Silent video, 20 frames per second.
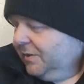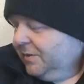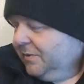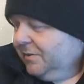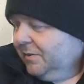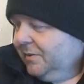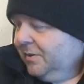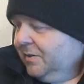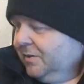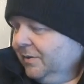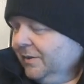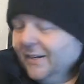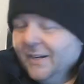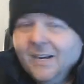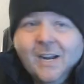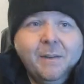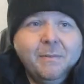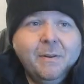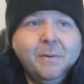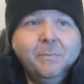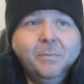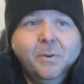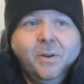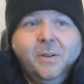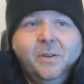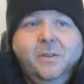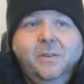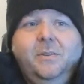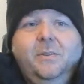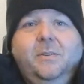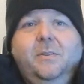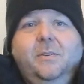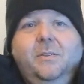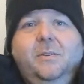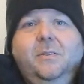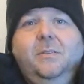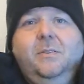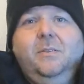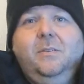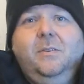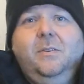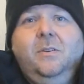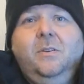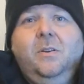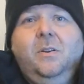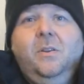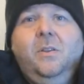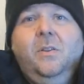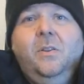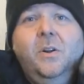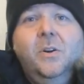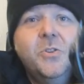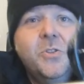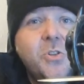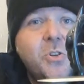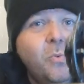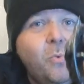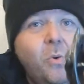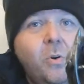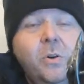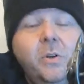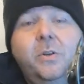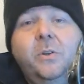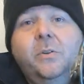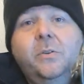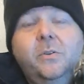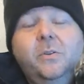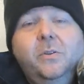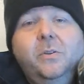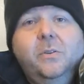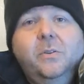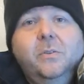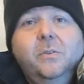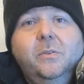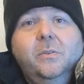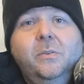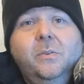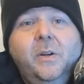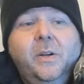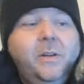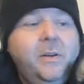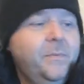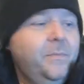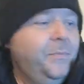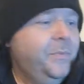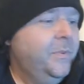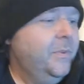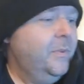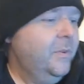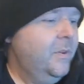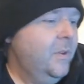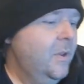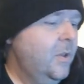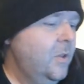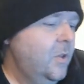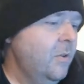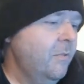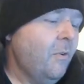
you know, in a comic book, there's your Warduke, right? You have a